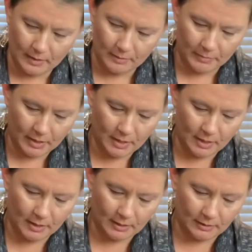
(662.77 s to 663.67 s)

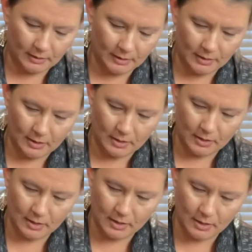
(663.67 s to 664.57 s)
pecans
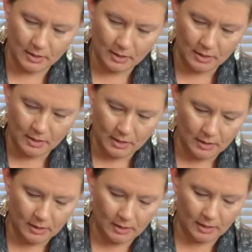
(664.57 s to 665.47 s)

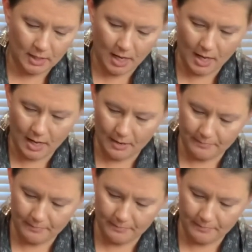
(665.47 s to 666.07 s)
to the top.